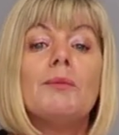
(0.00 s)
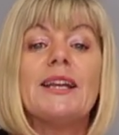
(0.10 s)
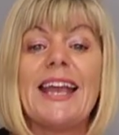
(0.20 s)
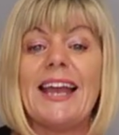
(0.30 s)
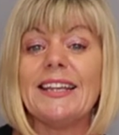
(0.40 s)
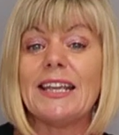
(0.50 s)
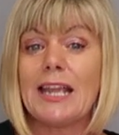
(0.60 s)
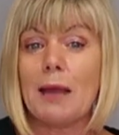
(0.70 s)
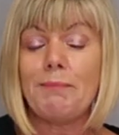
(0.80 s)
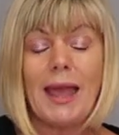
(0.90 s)
But again, you can
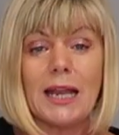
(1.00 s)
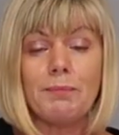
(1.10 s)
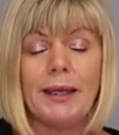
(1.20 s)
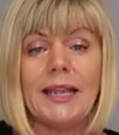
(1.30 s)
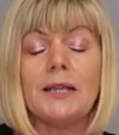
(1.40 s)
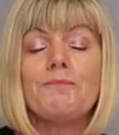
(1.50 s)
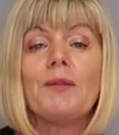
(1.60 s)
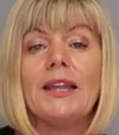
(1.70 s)
get pale pink,